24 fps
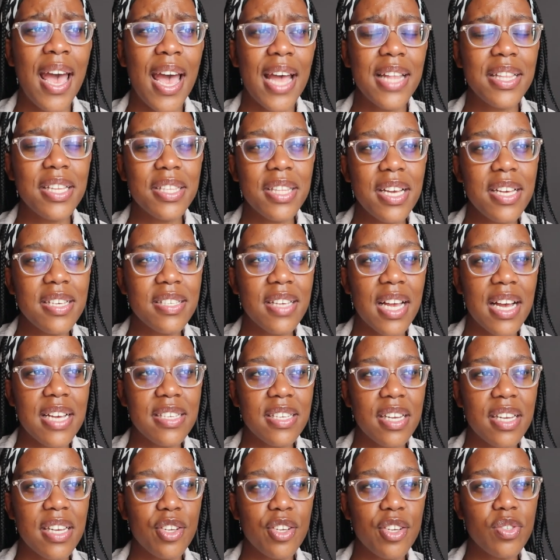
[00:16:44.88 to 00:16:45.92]
And the thing is, guys,
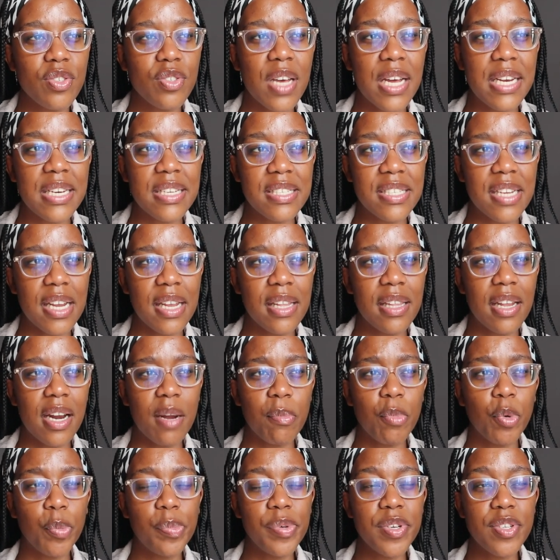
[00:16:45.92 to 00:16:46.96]
I need you to understand that
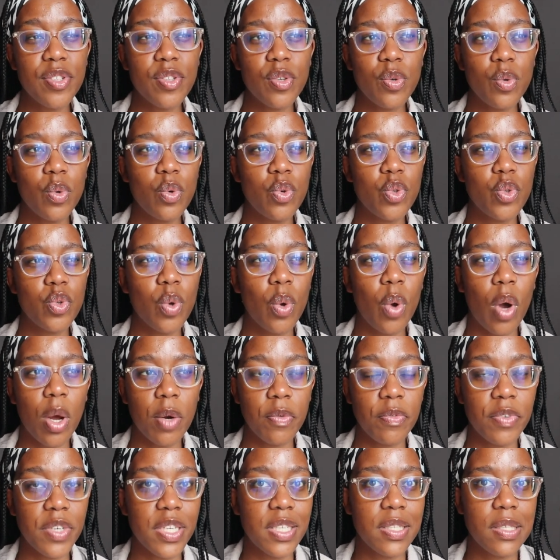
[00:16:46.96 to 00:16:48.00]
I'm a person who's so
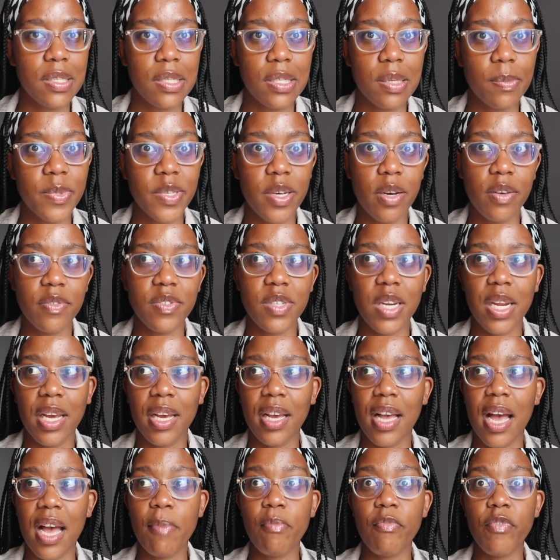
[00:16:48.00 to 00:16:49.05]
confident in themselves.
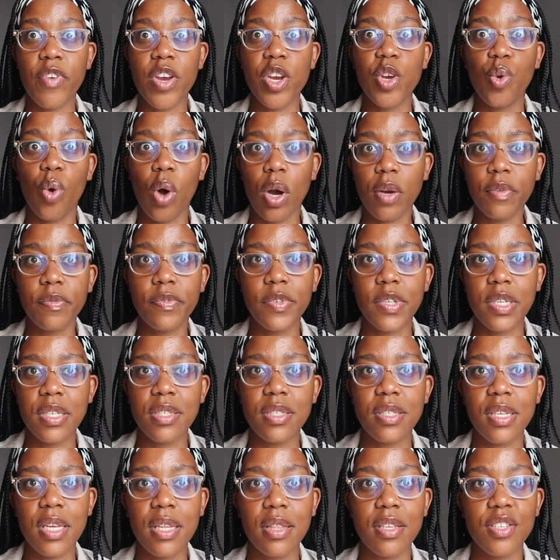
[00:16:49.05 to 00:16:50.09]
Like, I'm very
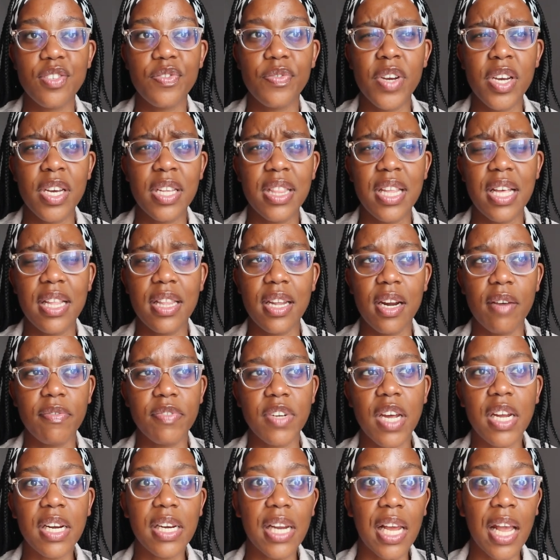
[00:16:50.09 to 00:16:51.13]
confident in this very thing that I've
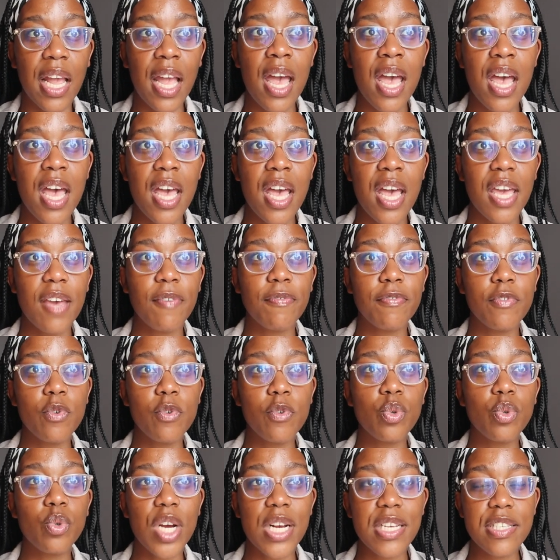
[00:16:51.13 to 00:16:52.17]
done. Like, if you
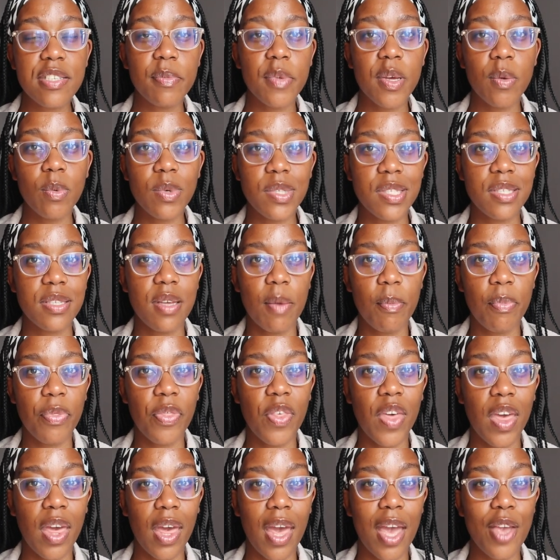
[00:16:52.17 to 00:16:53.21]
trust me with
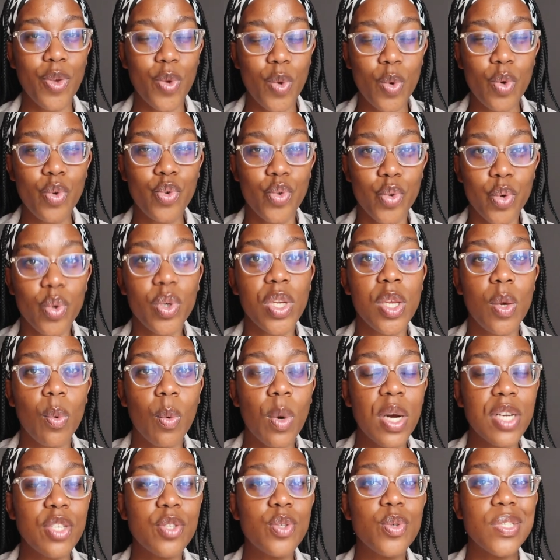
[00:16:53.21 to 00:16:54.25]
something and you truly
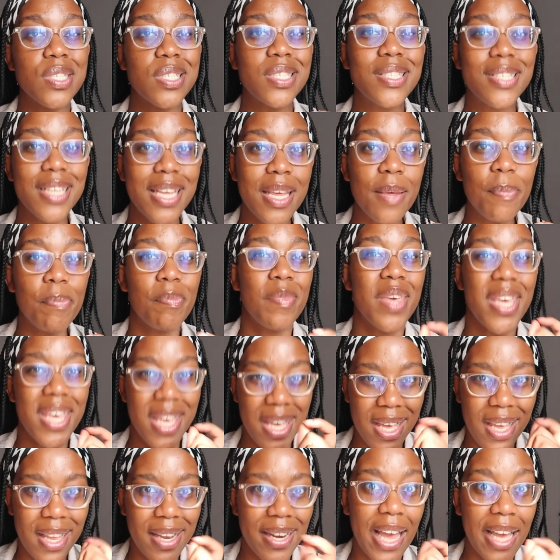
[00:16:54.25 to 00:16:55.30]
want to see
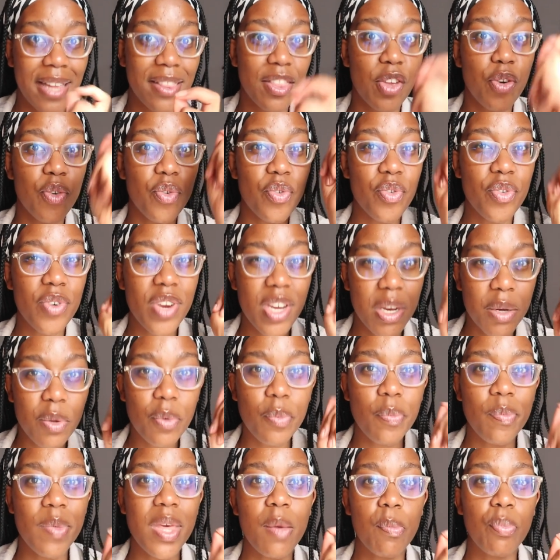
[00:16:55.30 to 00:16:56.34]
me, like the real
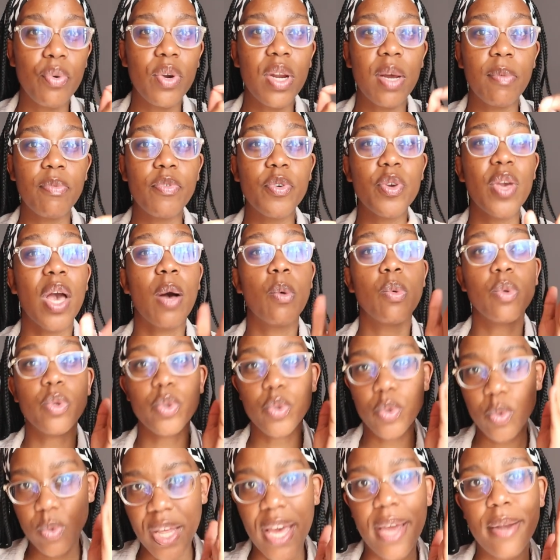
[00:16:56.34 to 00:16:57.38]
me, pull up for you, I will
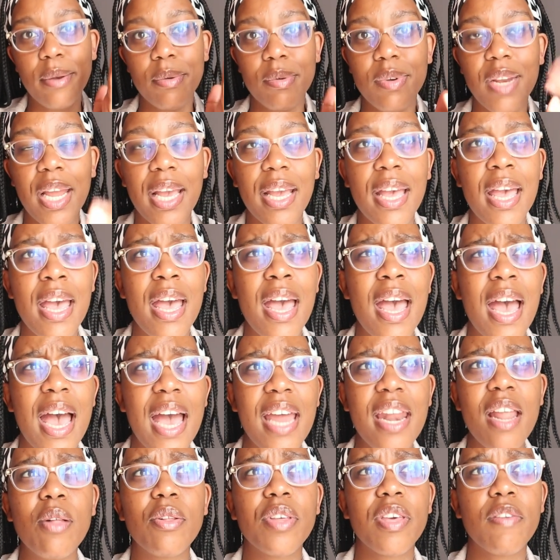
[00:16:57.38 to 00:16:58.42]
do that. Like,
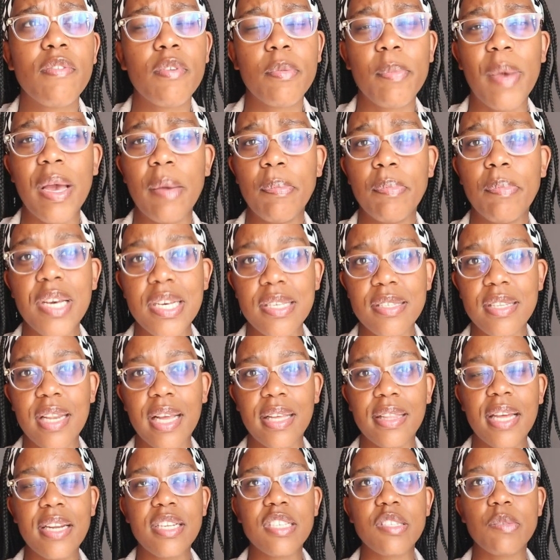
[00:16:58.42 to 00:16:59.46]
and I'll give it my best.
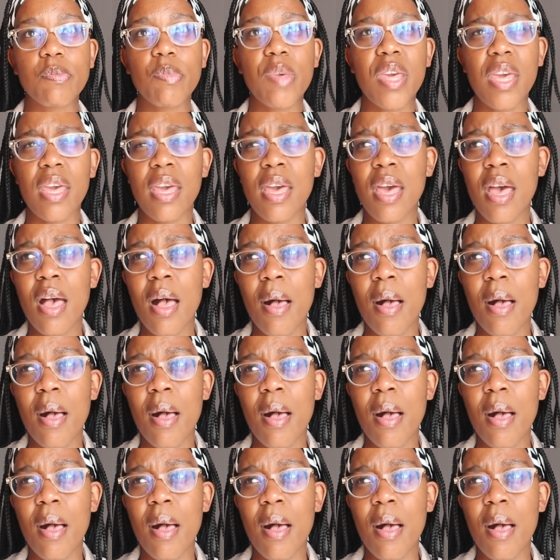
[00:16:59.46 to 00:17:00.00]
Like, that is me.